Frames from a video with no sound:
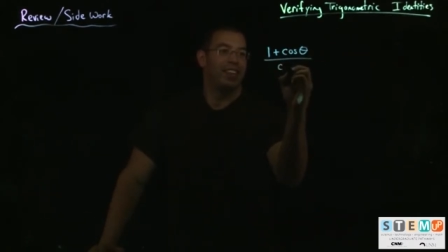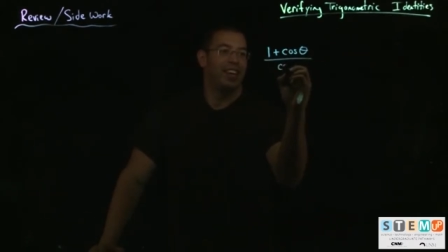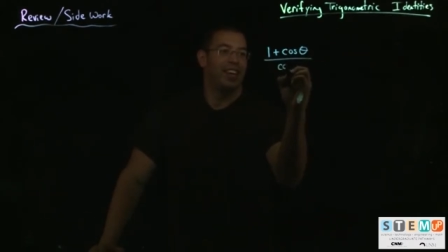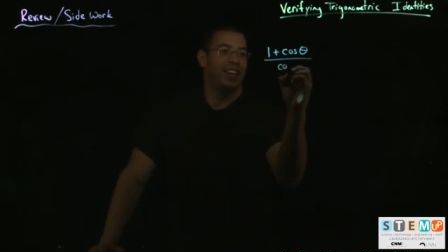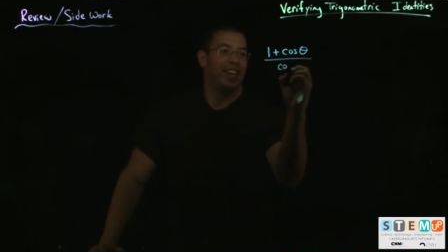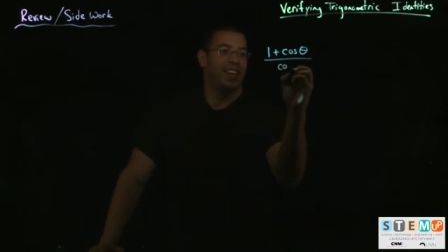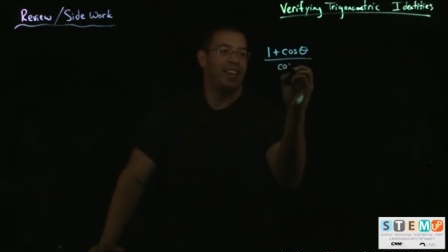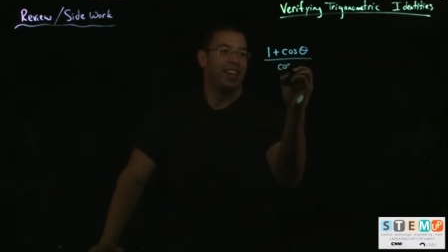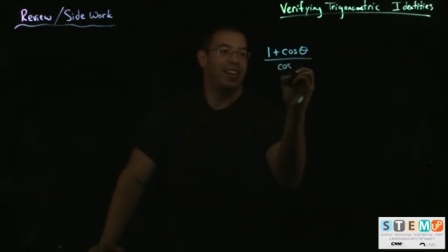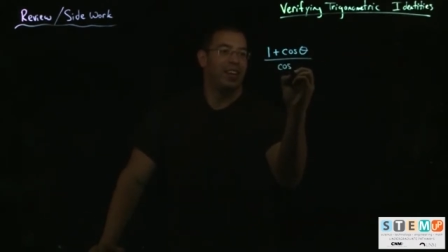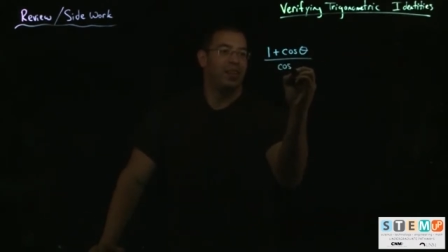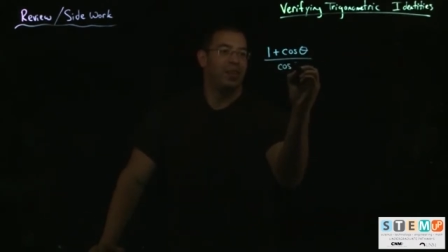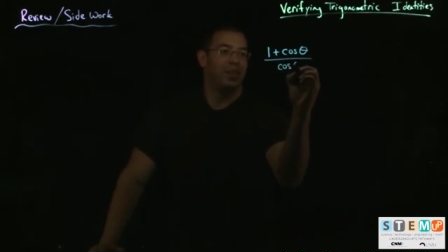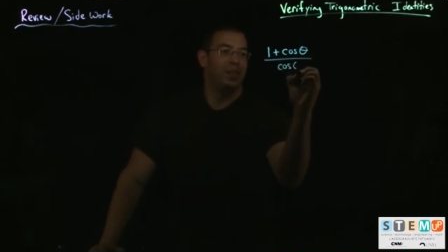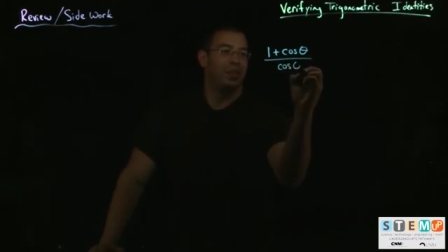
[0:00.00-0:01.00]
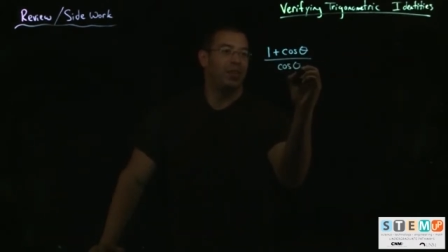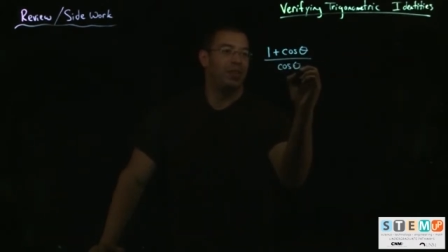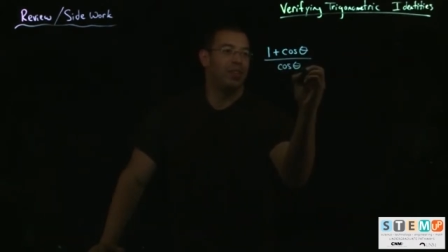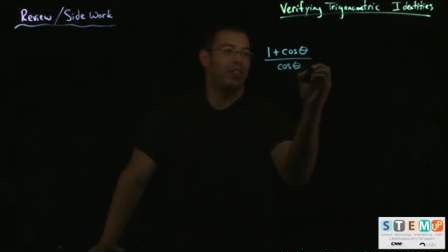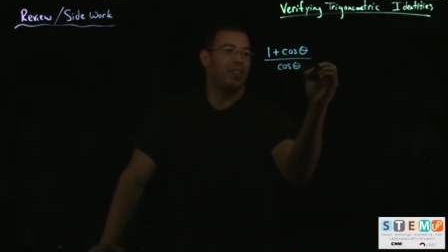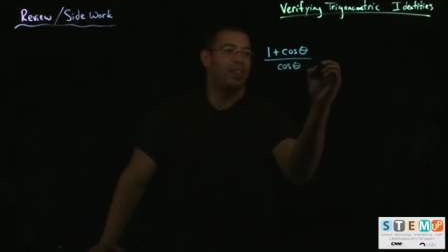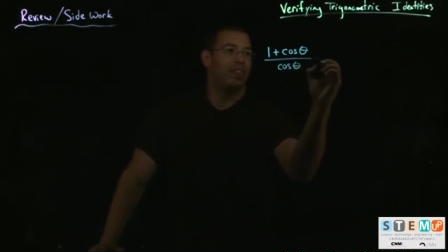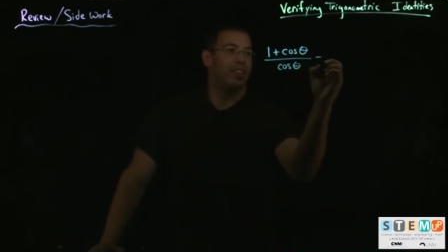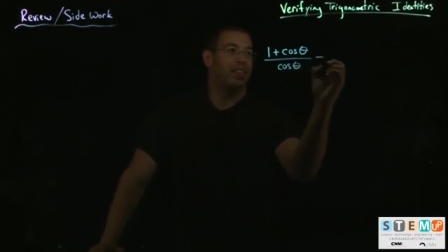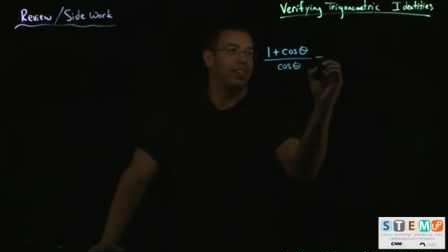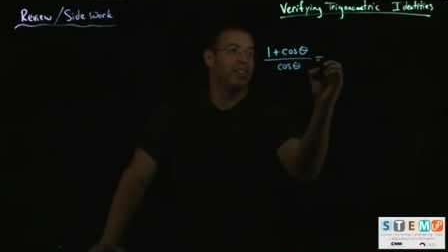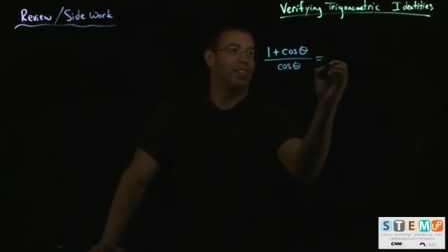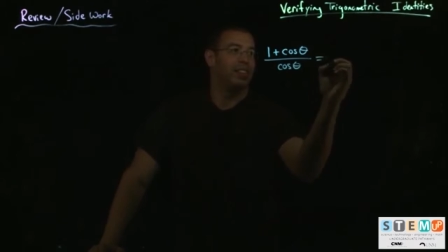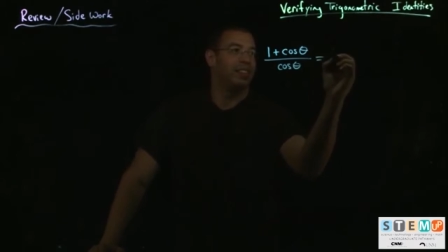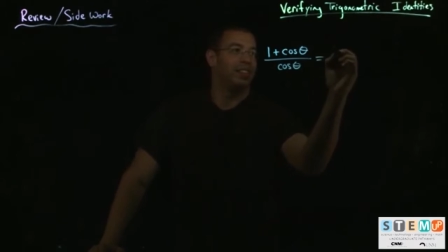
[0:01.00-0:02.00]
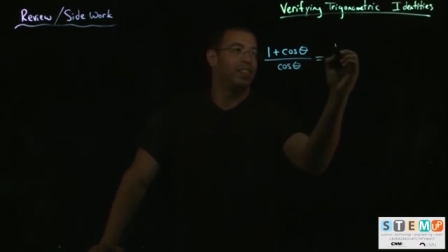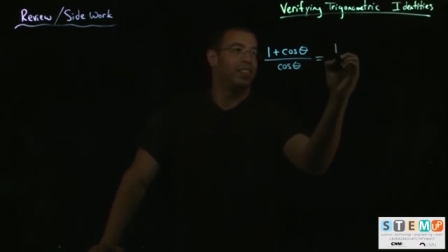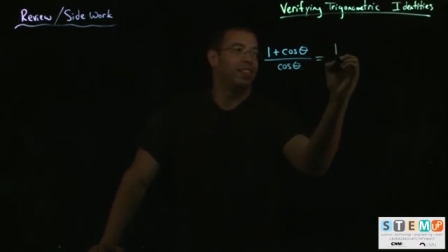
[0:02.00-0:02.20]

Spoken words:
And I do. Nice.